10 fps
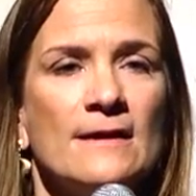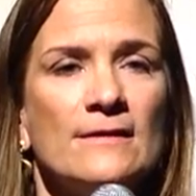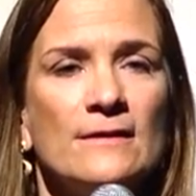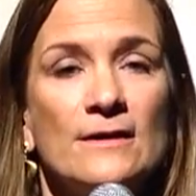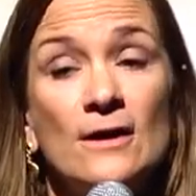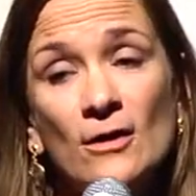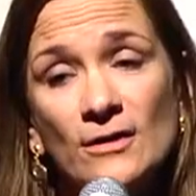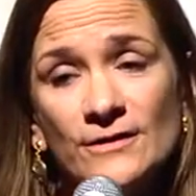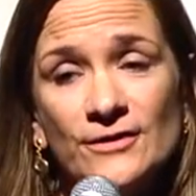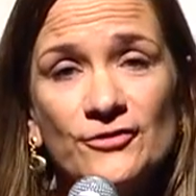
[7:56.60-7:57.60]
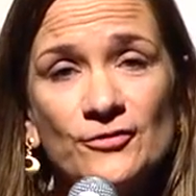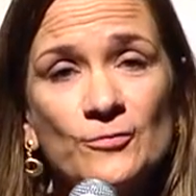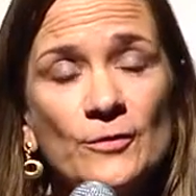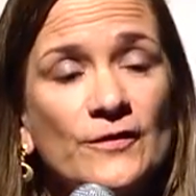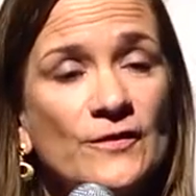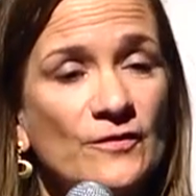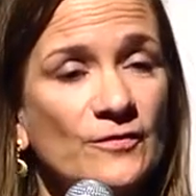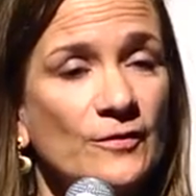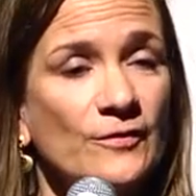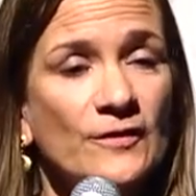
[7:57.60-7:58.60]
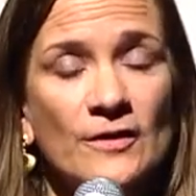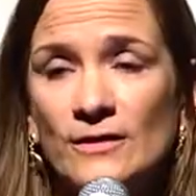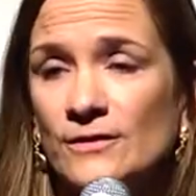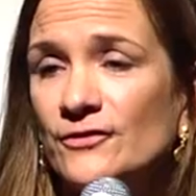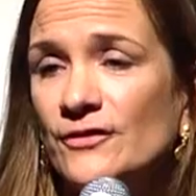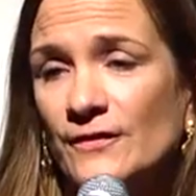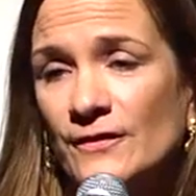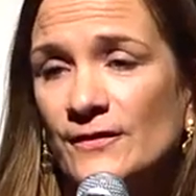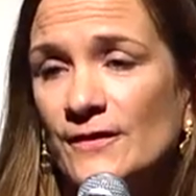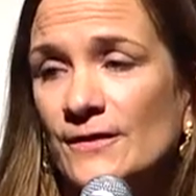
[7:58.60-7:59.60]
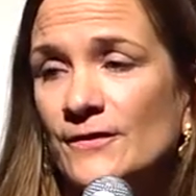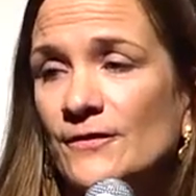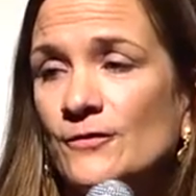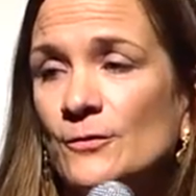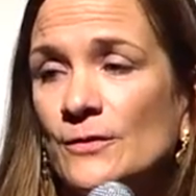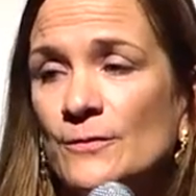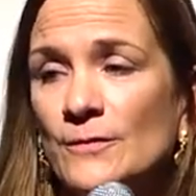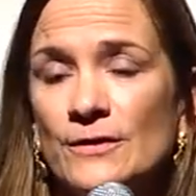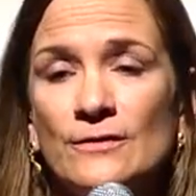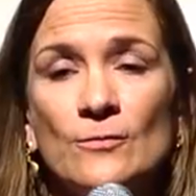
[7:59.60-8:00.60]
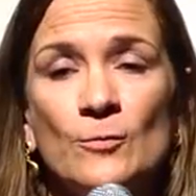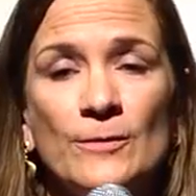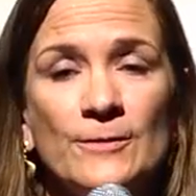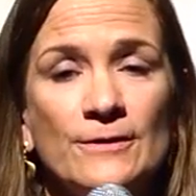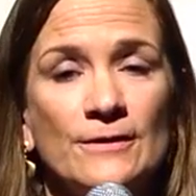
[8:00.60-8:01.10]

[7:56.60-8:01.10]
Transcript: the college was the first college in the States to admit women